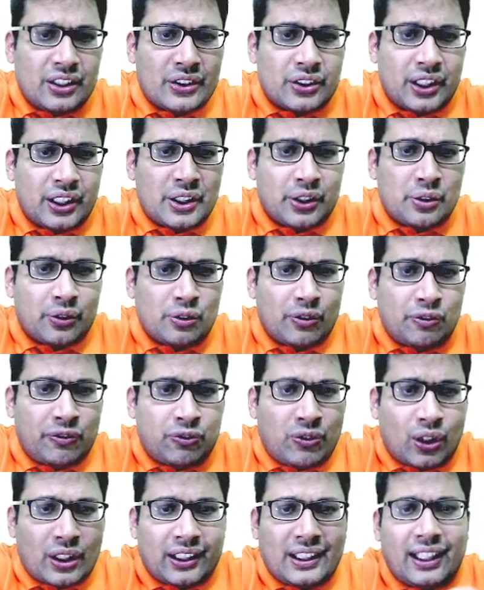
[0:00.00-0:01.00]
6 to
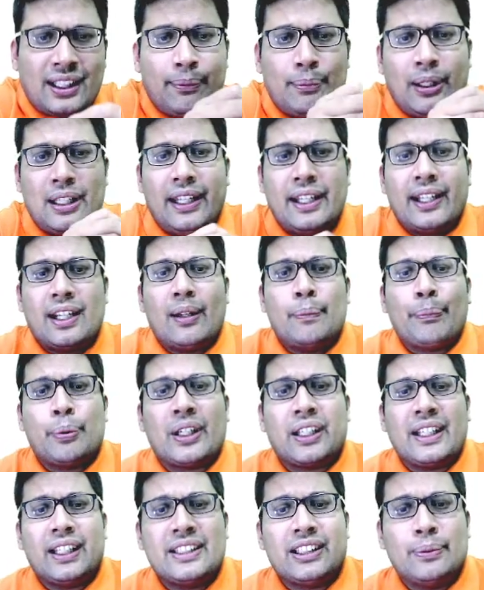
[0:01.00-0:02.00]
40 milligram per
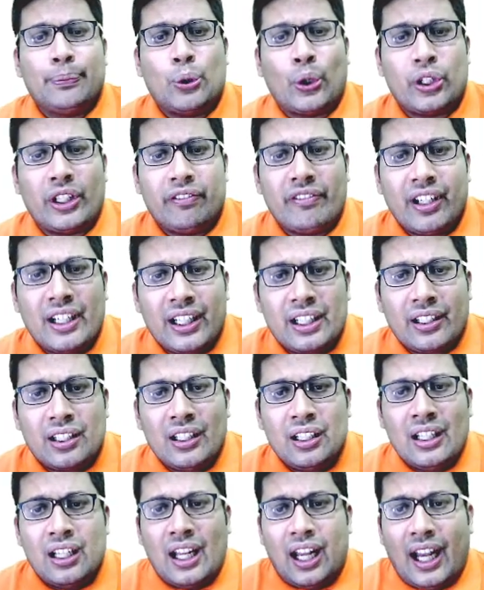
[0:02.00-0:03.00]
kg body weight
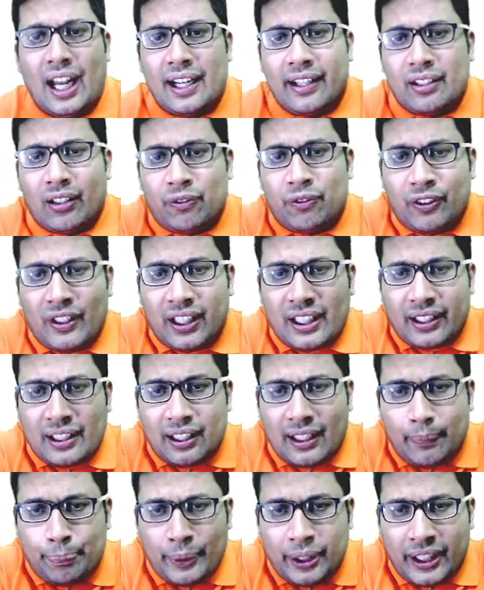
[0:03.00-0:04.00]
and the
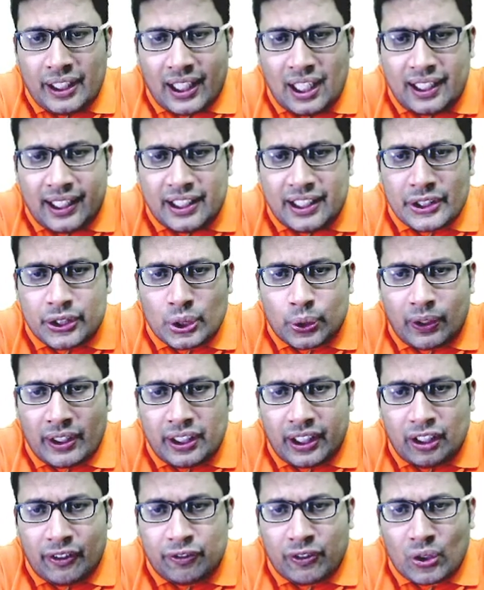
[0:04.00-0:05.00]
fatal period is
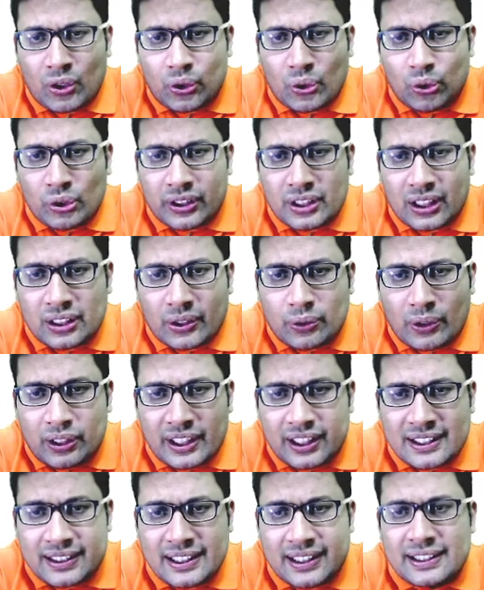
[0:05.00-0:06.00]
24 to
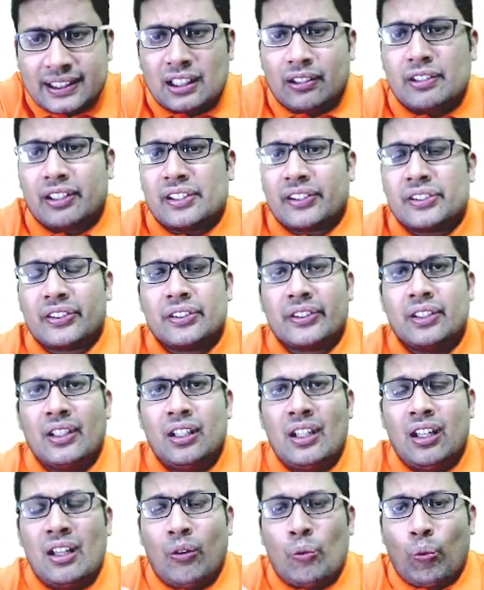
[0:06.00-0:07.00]
26 hours
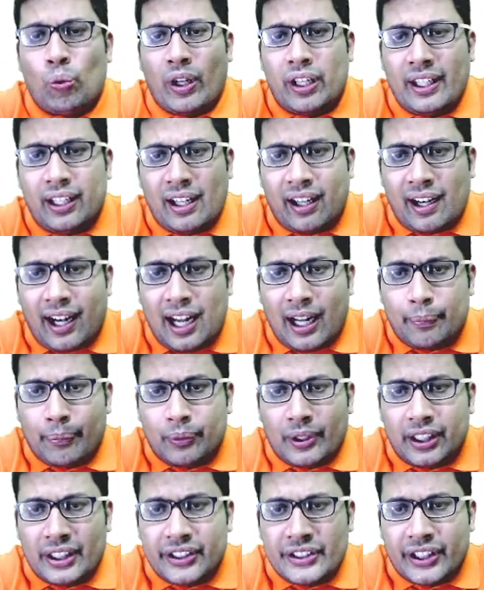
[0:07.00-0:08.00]
1
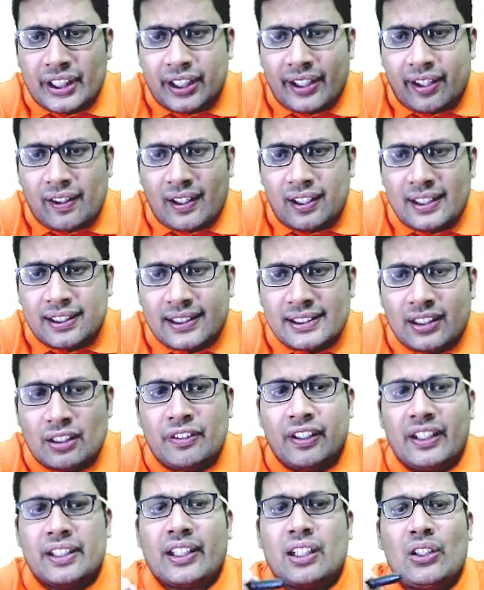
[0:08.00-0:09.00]
gram in general is the
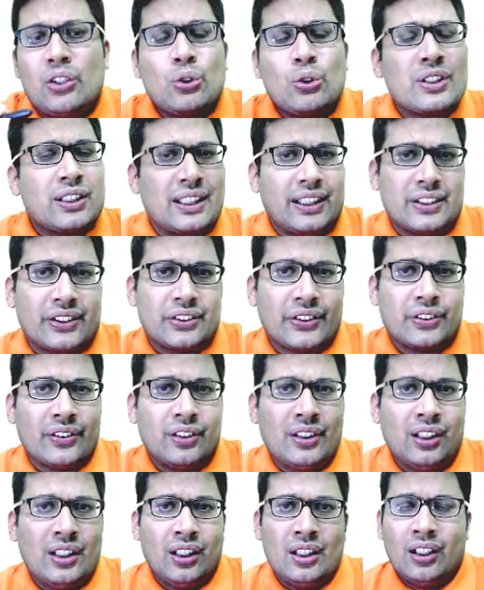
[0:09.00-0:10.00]
fatal dosage
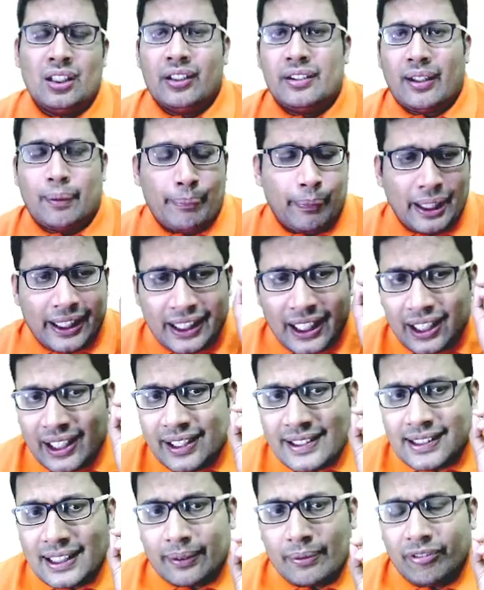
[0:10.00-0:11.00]
the
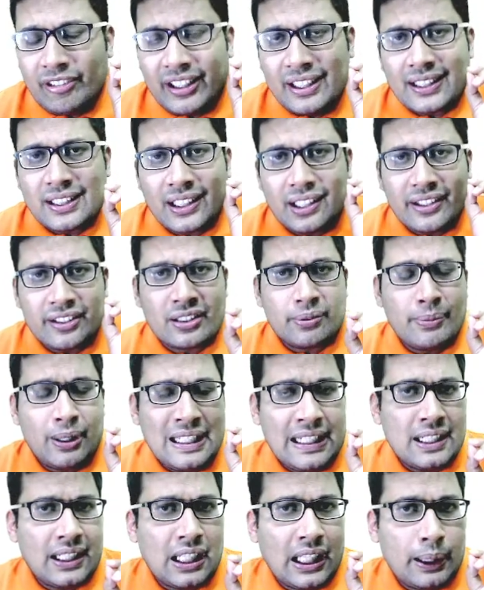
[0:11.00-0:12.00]
mechanism we discussed
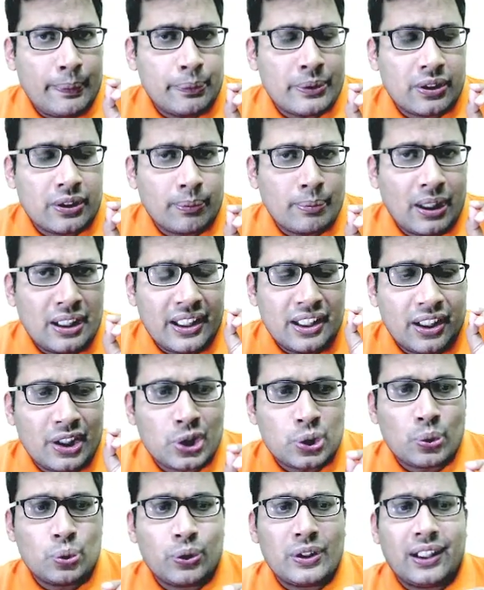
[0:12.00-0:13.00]
many times my dear
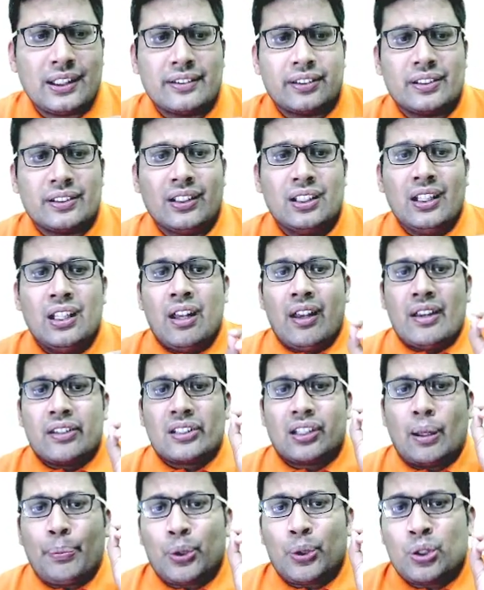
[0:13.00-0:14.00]
students
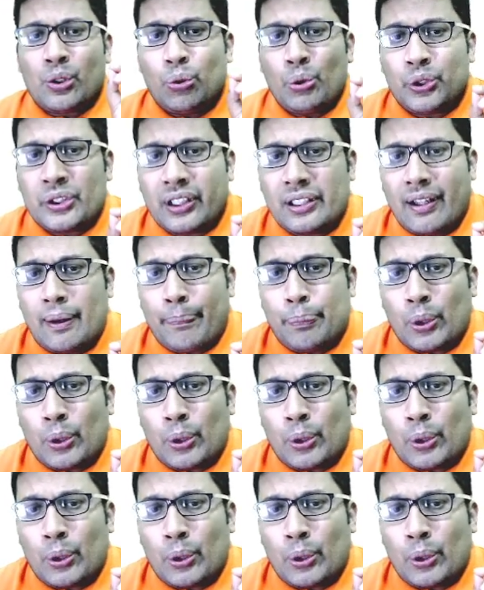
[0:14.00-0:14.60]
substitution of